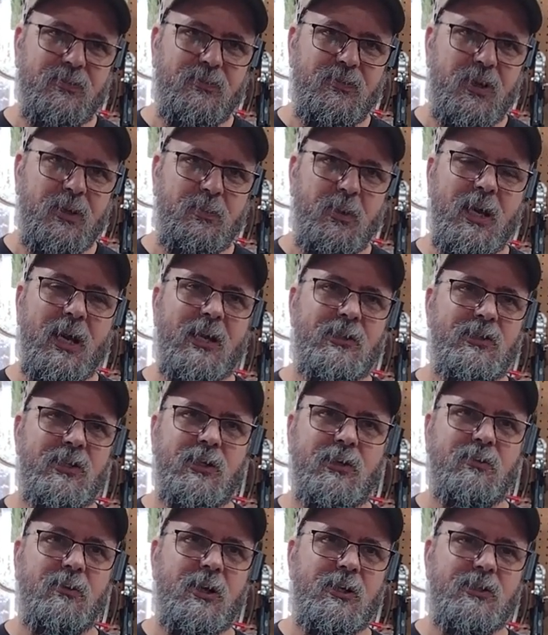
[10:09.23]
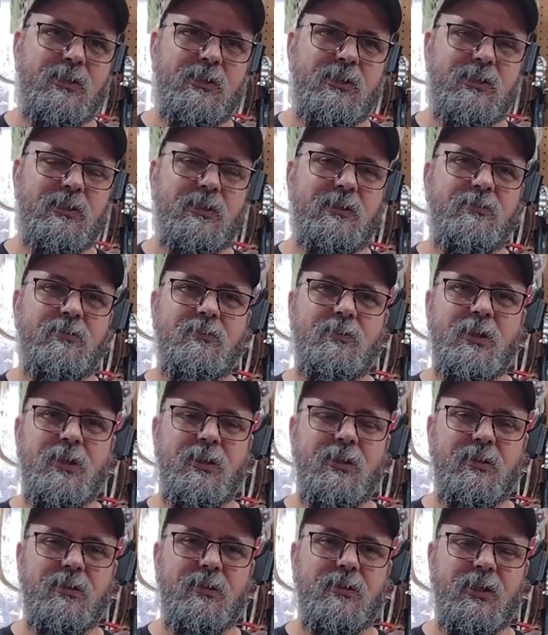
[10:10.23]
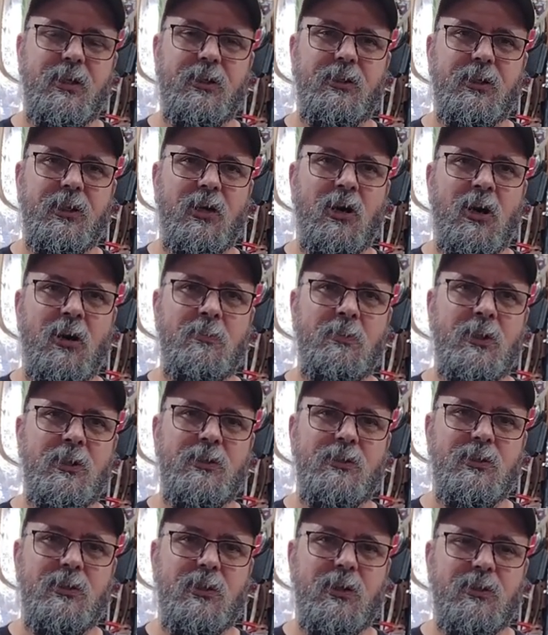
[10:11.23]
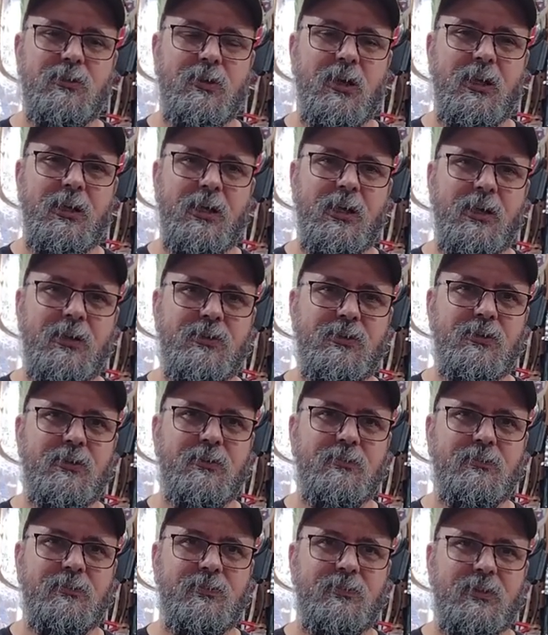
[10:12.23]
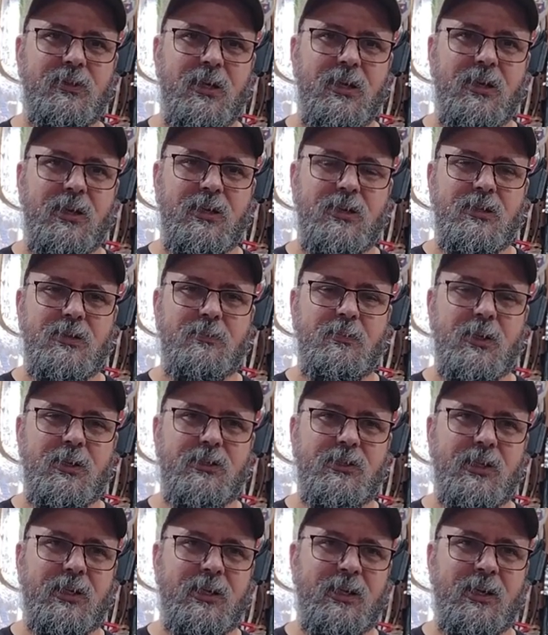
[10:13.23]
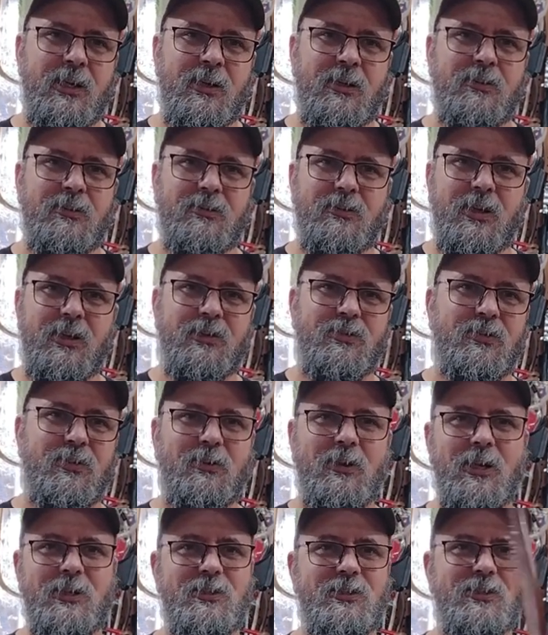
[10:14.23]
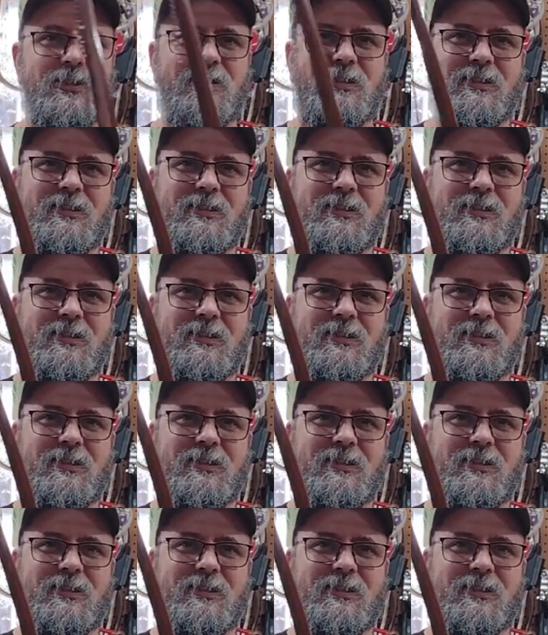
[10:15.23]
if anybody has any questions, leave them in the comments and I'll try to answer them as best I can. Thanks for watching.